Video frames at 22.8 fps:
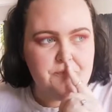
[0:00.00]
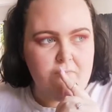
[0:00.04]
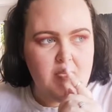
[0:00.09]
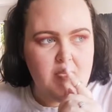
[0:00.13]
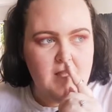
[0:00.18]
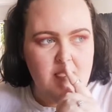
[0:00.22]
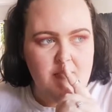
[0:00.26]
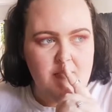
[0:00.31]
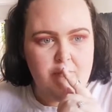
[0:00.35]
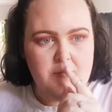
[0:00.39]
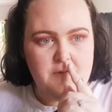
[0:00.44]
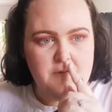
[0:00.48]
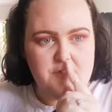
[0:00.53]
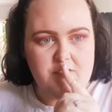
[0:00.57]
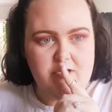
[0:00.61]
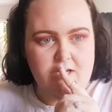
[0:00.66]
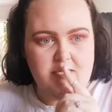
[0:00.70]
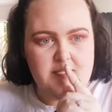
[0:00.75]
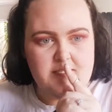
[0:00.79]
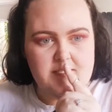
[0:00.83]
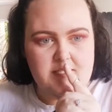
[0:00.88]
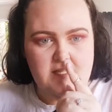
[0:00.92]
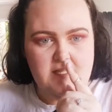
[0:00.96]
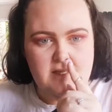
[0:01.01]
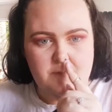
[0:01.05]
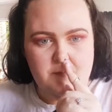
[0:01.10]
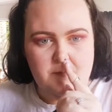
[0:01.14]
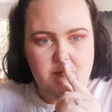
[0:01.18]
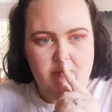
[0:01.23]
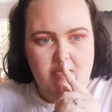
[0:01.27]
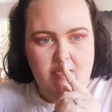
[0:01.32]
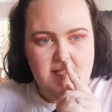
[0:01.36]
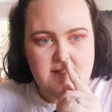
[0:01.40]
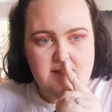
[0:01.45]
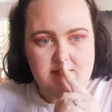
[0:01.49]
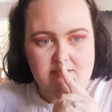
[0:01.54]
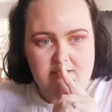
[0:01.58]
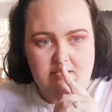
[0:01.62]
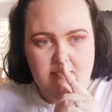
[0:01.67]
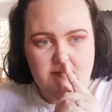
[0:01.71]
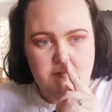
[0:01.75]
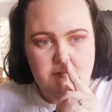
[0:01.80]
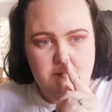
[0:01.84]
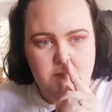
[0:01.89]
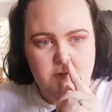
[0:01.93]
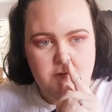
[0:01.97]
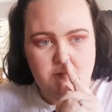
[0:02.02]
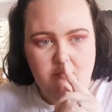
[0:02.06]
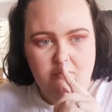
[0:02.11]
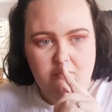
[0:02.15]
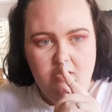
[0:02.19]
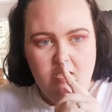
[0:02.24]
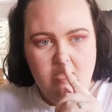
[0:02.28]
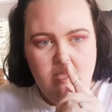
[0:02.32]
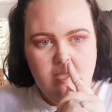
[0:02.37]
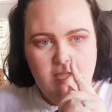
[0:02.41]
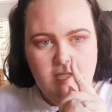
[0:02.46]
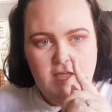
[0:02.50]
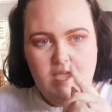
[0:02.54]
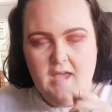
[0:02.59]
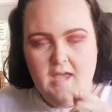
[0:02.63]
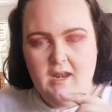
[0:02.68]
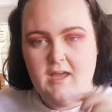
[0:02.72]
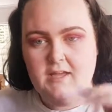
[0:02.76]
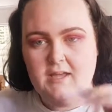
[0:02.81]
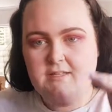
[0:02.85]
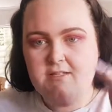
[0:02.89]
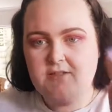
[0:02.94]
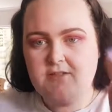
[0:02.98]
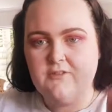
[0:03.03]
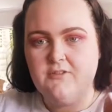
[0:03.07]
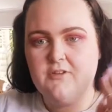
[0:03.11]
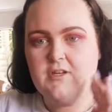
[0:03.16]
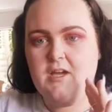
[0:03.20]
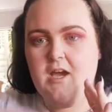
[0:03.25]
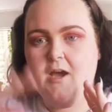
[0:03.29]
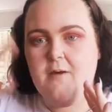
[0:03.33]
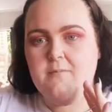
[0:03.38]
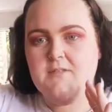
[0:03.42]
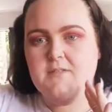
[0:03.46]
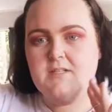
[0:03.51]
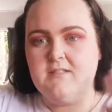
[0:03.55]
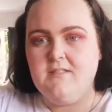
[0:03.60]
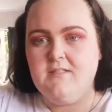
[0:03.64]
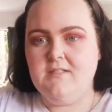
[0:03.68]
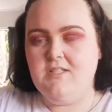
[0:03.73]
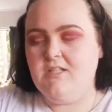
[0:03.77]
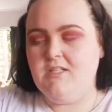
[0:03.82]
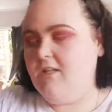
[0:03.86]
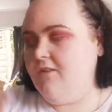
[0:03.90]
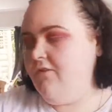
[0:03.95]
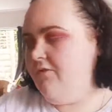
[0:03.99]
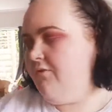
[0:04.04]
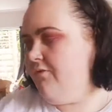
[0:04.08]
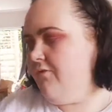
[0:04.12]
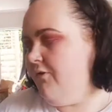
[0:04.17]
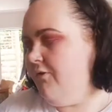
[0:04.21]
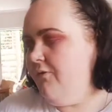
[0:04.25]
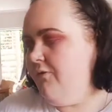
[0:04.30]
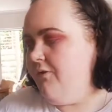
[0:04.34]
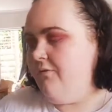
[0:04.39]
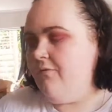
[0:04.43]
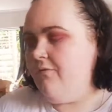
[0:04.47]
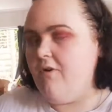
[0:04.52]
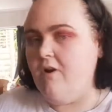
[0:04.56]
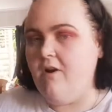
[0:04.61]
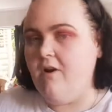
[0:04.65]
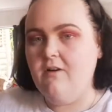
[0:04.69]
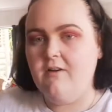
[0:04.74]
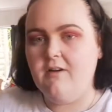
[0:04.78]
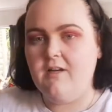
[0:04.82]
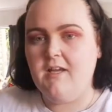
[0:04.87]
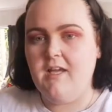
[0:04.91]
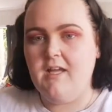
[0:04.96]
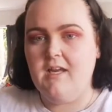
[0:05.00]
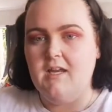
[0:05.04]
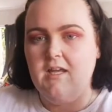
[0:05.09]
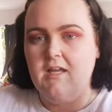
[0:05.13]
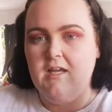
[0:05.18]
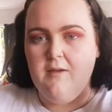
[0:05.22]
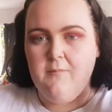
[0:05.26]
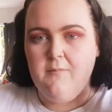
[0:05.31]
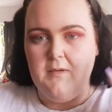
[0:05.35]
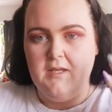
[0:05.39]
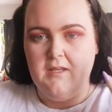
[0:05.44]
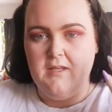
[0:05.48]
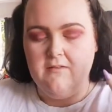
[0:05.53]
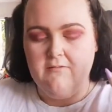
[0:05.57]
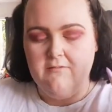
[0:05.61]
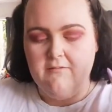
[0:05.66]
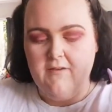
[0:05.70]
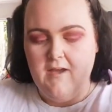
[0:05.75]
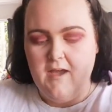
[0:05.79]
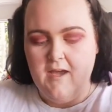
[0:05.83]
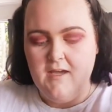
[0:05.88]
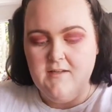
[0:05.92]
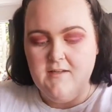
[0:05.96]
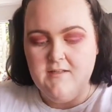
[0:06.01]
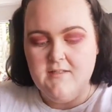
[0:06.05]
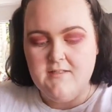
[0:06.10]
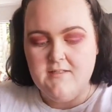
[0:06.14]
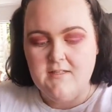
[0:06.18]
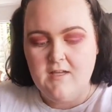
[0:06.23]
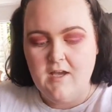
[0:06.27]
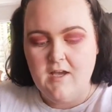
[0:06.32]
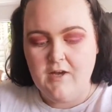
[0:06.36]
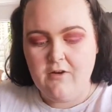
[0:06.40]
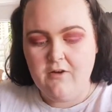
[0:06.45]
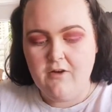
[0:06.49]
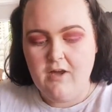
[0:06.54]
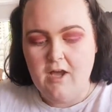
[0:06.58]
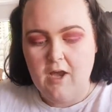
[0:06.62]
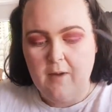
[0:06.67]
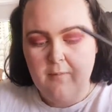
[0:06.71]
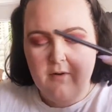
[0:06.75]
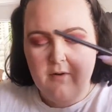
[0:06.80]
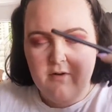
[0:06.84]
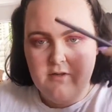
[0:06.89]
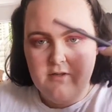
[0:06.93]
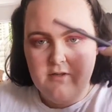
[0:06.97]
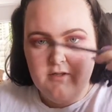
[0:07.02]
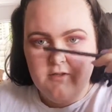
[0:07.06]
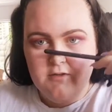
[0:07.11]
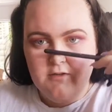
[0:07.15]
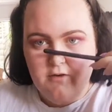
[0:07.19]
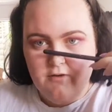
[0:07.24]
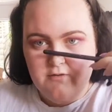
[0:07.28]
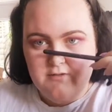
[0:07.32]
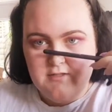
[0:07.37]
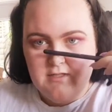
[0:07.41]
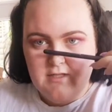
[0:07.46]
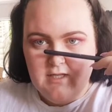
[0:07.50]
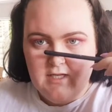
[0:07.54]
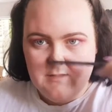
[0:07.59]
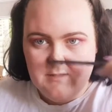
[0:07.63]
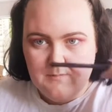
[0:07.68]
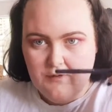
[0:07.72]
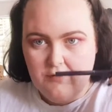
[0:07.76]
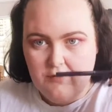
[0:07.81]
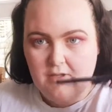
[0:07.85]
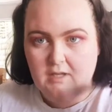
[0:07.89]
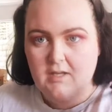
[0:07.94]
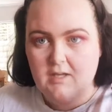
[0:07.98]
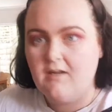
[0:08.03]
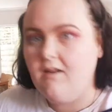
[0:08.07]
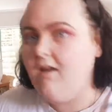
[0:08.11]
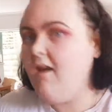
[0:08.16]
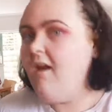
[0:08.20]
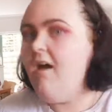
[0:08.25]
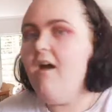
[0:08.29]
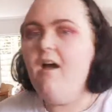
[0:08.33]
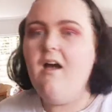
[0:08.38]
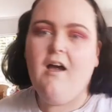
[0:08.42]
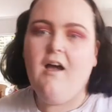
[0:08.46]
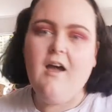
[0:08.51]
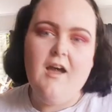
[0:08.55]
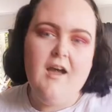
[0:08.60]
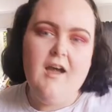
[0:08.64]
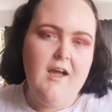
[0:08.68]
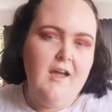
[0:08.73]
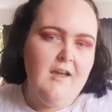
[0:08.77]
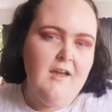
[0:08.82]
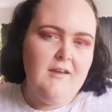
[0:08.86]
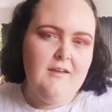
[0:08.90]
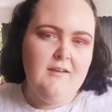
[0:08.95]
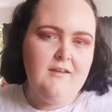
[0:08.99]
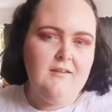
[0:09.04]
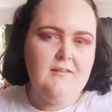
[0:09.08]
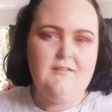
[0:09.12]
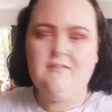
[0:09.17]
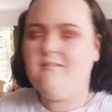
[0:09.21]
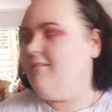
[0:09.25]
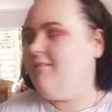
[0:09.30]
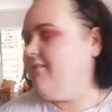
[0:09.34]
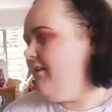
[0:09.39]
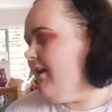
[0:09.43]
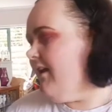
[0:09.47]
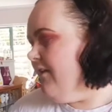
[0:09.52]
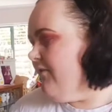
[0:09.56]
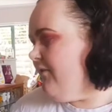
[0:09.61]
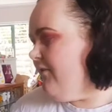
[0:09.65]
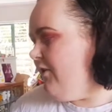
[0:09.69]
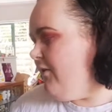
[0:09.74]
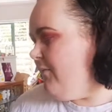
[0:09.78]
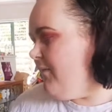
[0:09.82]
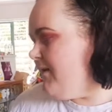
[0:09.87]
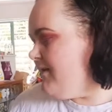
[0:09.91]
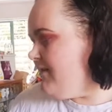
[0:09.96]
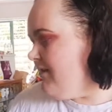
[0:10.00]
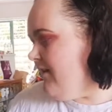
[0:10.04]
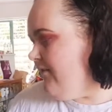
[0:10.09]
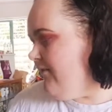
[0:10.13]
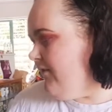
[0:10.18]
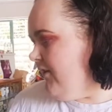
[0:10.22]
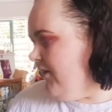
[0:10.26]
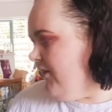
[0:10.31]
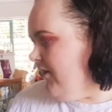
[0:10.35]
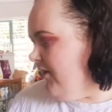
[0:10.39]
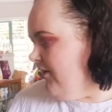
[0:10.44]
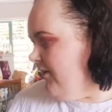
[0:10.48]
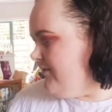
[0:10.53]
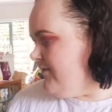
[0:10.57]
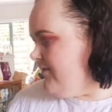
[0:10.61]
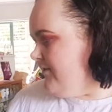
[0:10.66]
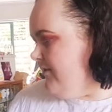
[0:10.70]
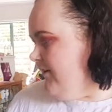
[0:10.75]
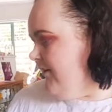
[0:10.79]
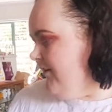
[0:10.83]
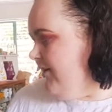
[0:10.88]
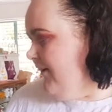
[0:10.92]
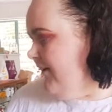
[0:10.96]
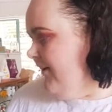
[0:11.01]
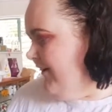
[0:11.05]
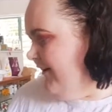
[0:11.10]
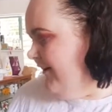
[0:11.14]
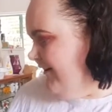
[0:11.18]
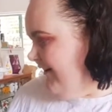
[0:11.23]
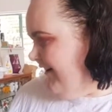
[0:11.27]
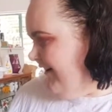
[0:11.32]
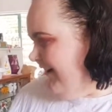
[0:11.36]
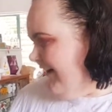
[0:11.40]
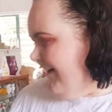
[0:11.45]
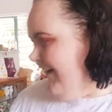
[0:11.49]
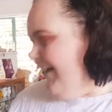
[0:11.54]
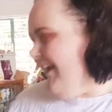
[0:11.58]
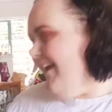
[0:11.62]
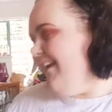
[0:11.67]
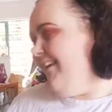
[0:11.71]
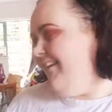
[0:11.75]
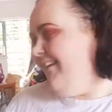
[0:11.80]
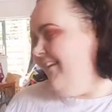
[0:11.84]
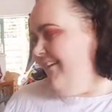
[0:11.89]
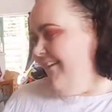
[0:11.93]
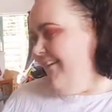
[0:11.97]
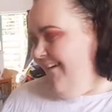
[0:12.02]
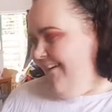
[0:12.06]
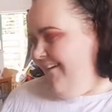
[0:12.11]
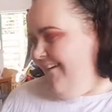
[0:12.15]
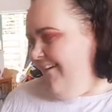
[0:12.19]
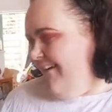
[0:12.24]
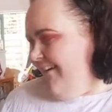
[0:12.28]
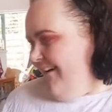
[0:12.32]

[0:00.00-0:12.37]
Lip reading: and we were trying to scare them away and save them all. And I stood up just as she threw the rock and it hit me in the face. I got elbowed in the nose and that's broken. I have hurt myself a lot, so yeah.